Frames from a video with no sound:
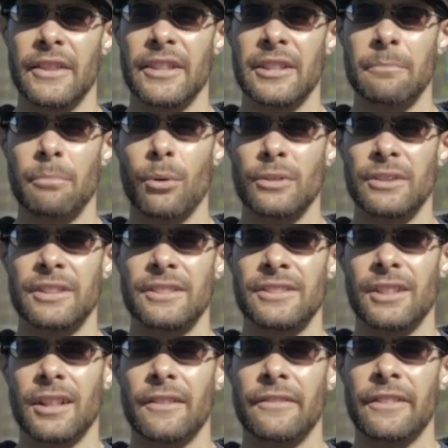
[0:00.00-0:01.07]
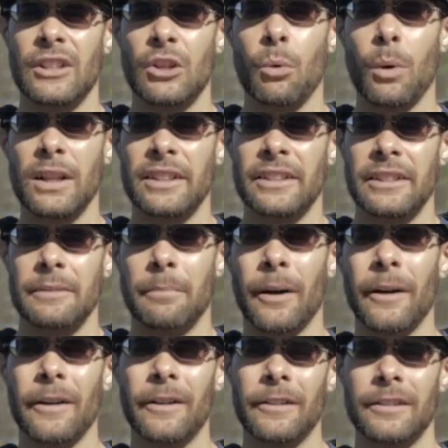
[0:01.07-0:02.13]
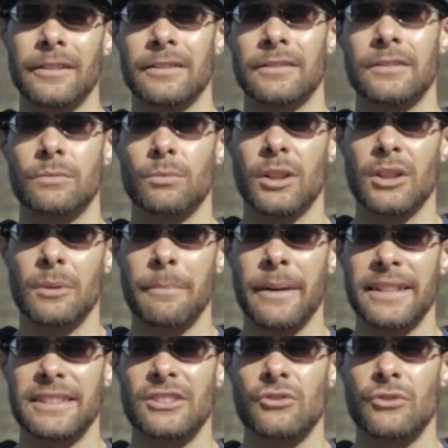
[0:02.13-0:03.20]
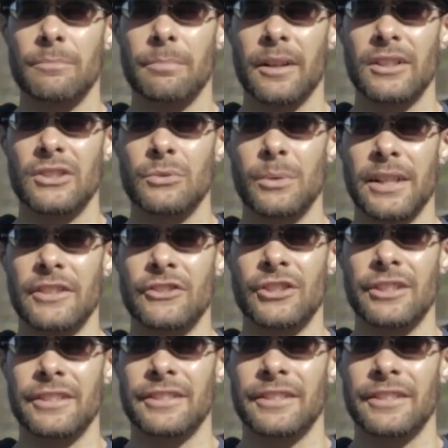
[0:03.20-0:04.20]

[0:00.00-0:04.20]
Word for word: The importance of a quality ball. Welcome back to Streetball Strategies.